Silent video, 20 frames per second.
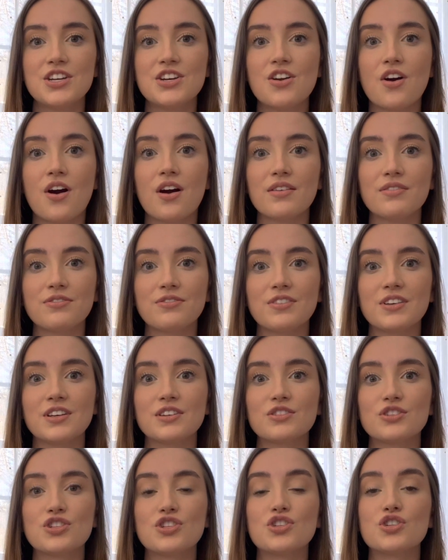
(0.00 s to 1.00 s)
not
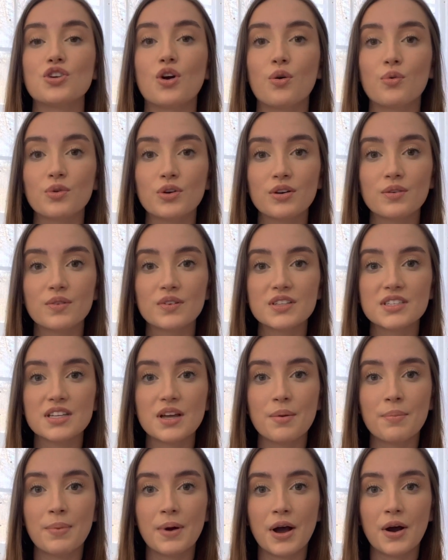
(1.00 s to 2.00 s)
feel so nervous
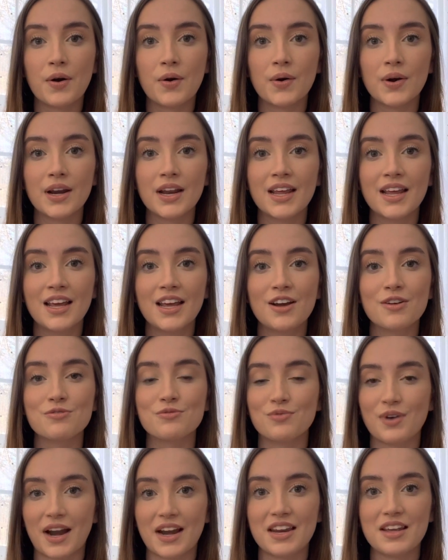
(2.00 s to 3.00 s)
about
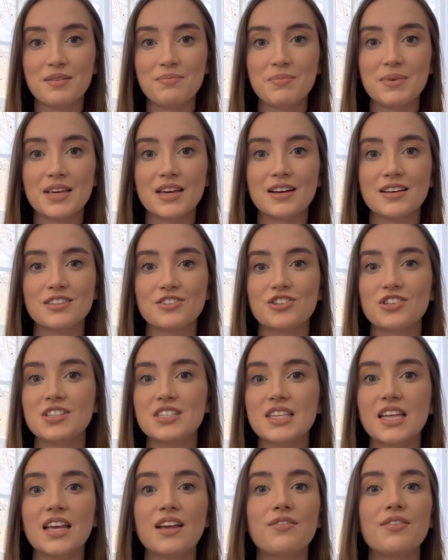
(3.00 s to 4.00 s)
writing, because
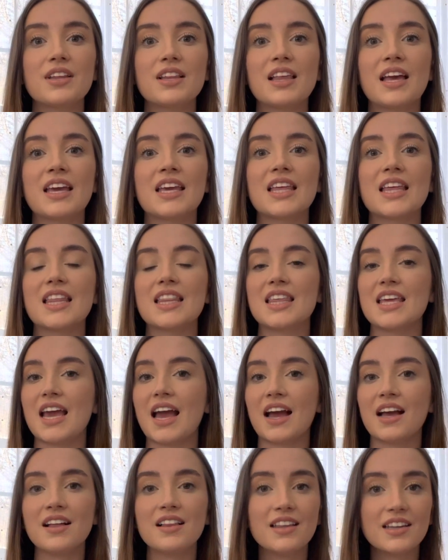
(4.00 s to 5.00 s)
just think of it like the
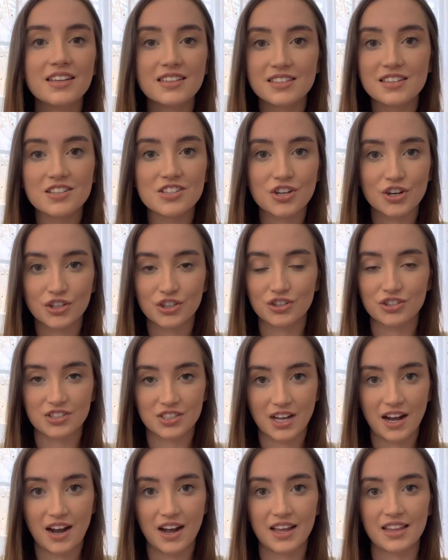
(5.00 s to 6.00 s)
NCLEX is on your
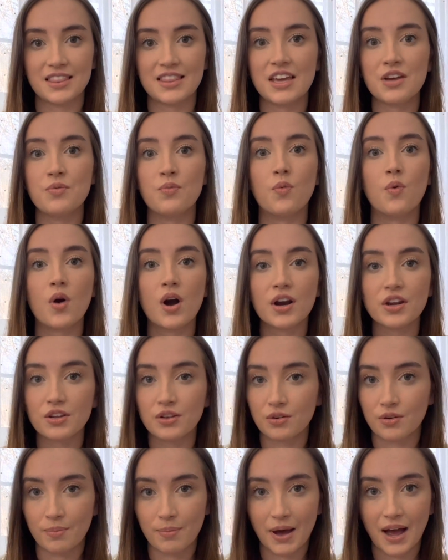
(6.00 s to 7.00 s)
side. They want
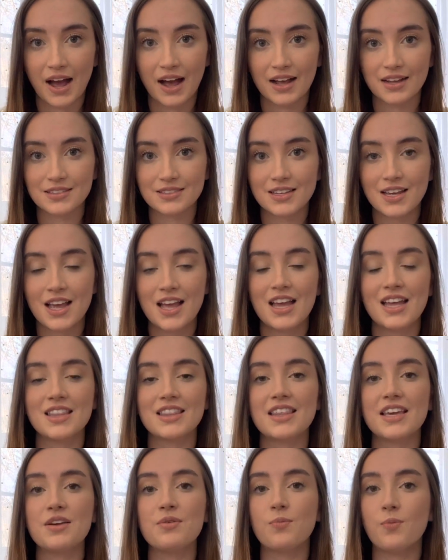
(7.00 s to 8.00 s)
you to pass.
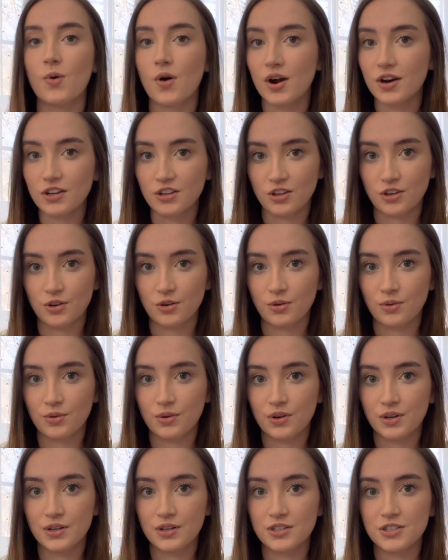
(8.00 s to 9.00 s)
They want you
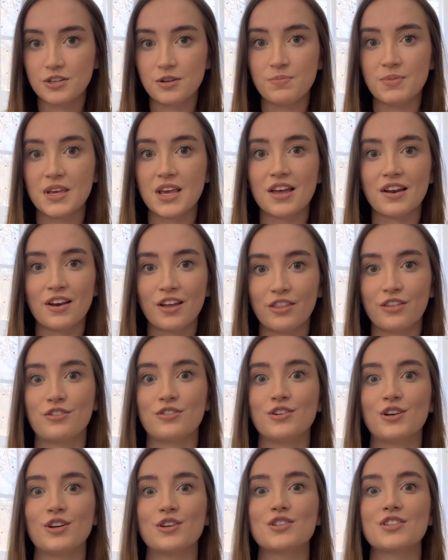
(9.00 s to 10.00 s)
to be another
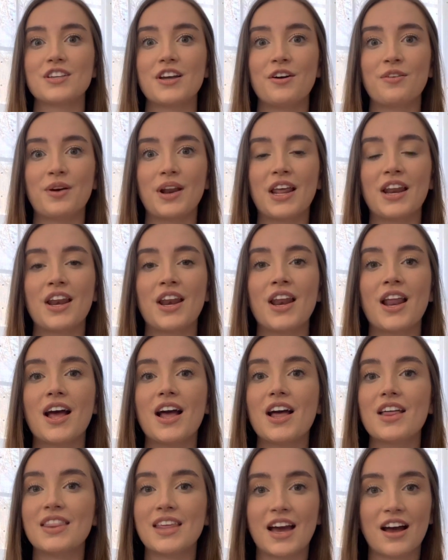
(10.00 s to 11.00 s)
nurse out in
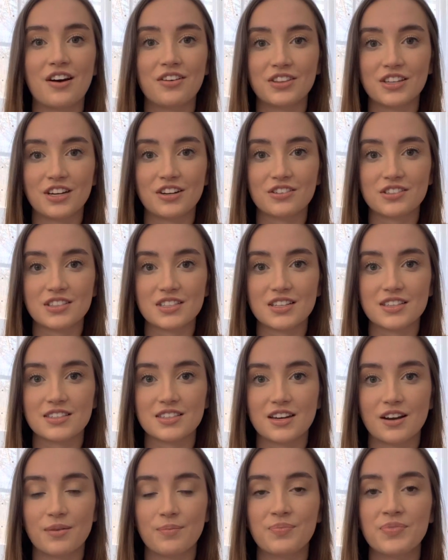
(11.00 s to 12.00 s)
the healthcare
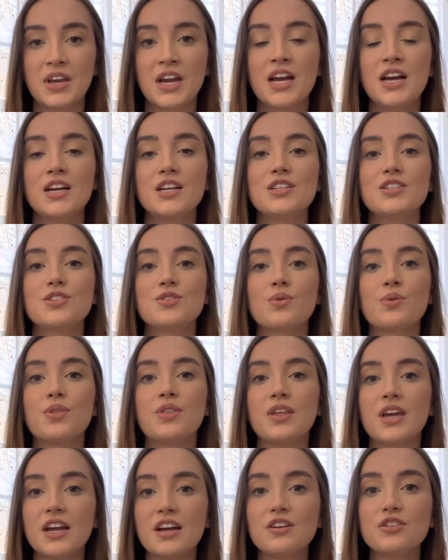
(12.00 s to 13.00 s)
system. So
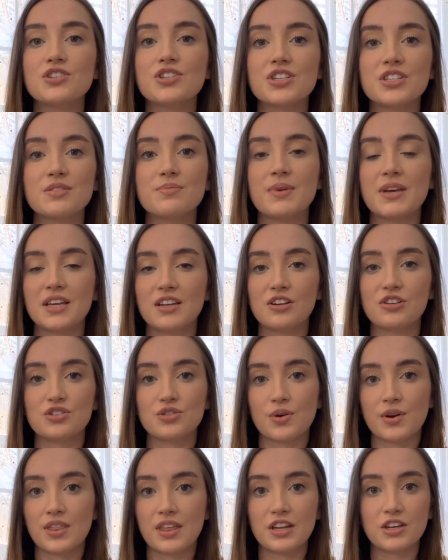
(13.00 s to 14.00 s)
they are just making
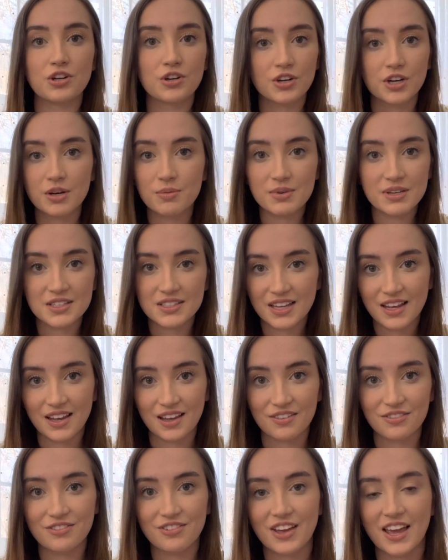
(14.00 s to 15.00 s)
sure that you're going to be
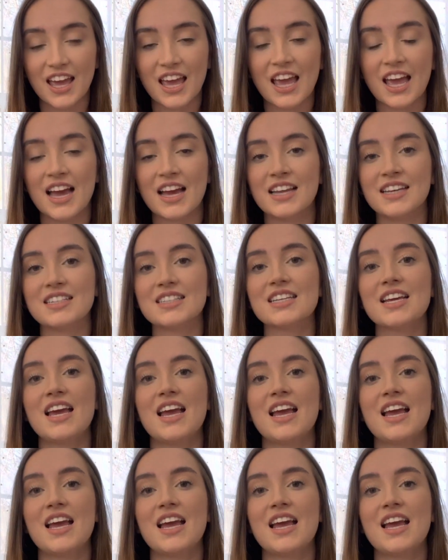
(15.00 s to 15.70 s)
safe. And